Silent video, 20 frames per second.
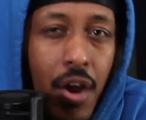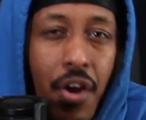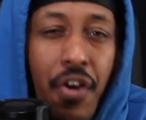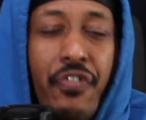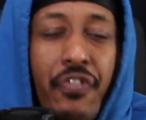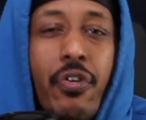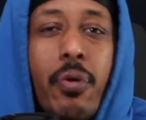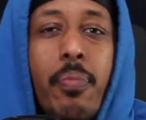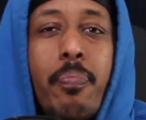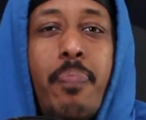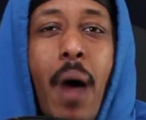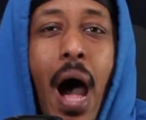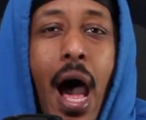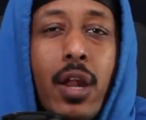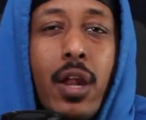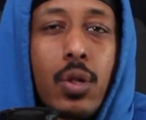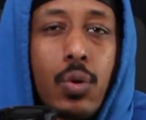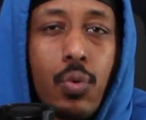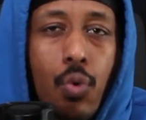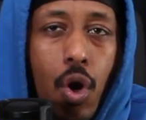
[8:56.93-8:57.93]
for
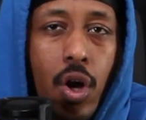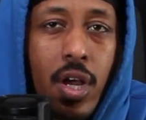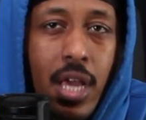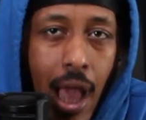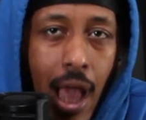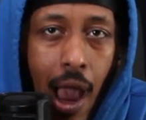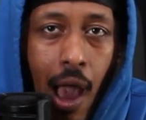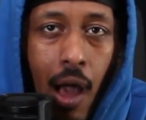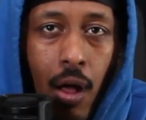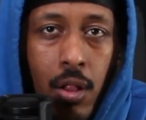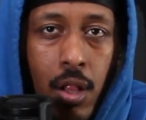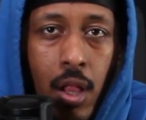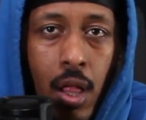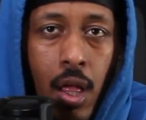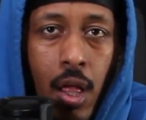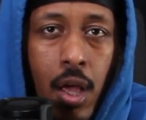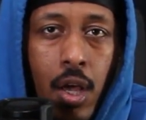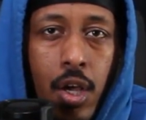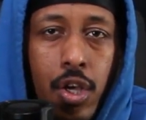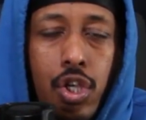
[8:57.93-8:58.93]
Battle Royale,
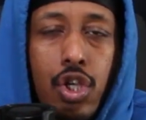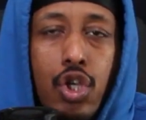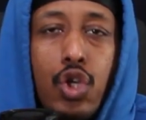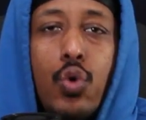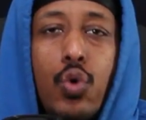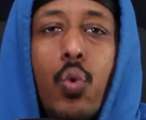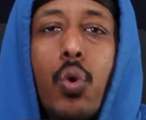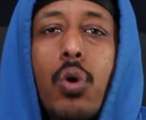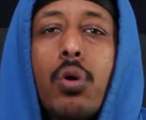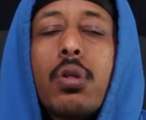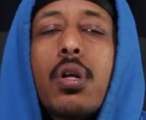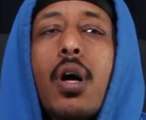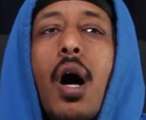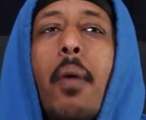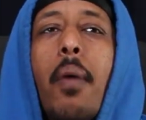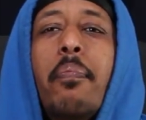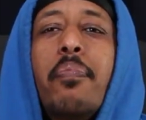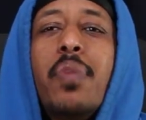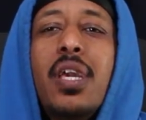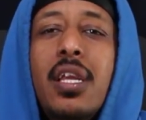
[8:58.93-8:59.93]
you will
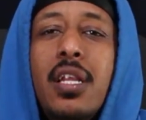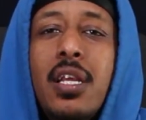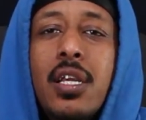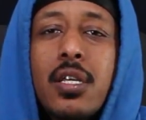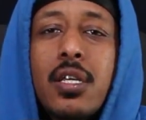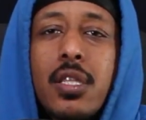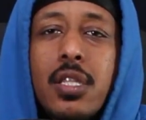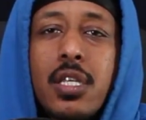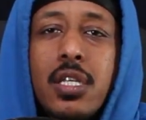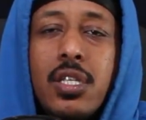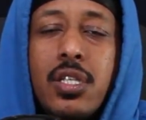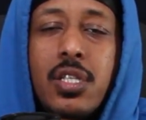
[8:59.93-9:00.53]
immediately